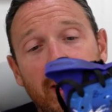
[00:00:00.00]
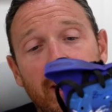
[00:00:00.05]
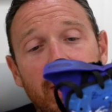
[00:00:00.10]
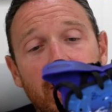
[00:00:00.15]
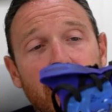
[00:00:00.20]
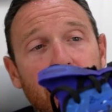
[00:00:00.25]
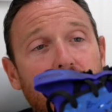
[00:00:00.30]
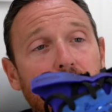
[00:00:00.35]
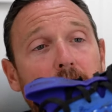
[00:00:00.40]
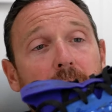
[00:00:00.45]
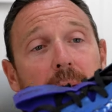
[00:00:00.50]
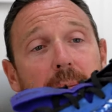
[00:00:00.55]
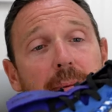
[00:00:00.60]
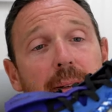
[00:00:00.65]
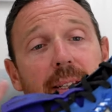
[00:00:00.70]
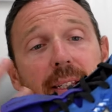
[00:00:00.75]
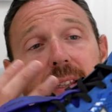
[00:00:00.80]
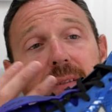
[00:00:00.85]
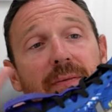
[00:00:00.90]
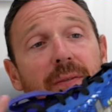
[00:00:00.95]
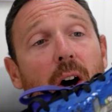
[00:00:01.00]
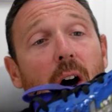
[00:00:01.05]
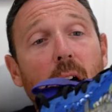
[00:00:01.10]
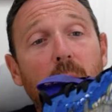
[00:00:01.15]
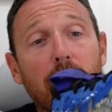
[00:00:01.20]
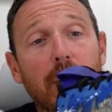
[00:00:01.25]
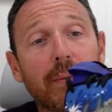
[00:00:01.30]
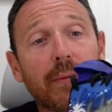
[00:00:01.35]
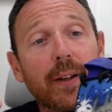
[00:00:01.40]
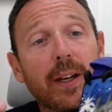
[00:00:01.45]
It just maybe it's the
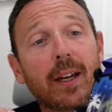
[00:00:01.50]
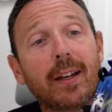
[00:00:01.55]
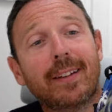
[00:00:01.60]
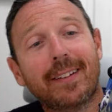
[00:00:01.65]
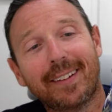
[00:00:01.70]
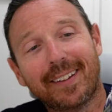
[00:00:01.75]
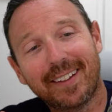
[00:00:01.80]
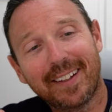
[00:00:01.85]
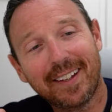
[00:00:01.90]
vibe of it.